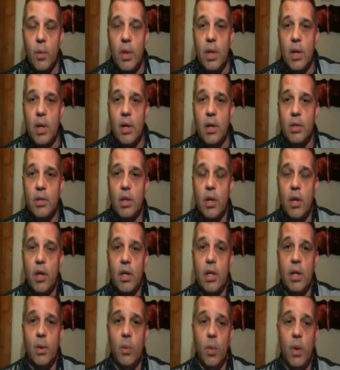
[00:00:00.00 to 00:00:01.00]
We are
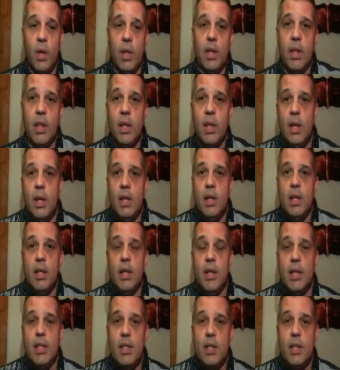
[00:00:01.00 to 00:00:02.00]
talking with
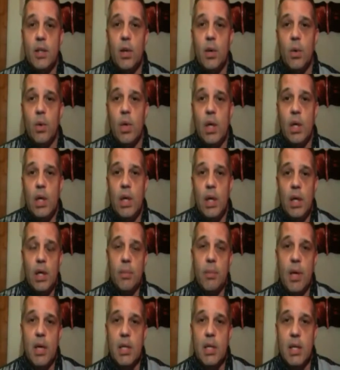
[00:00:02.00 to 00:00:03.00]
the SEO king,
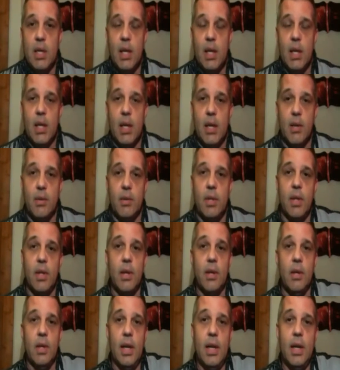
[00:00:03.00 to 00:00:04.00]
you might say, out
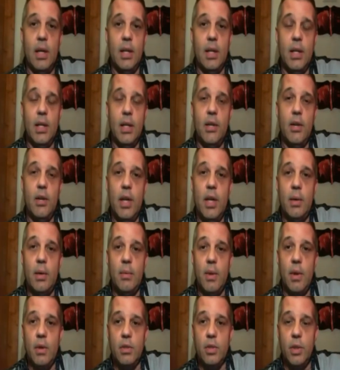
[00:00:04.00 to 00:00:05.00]
there on the internet,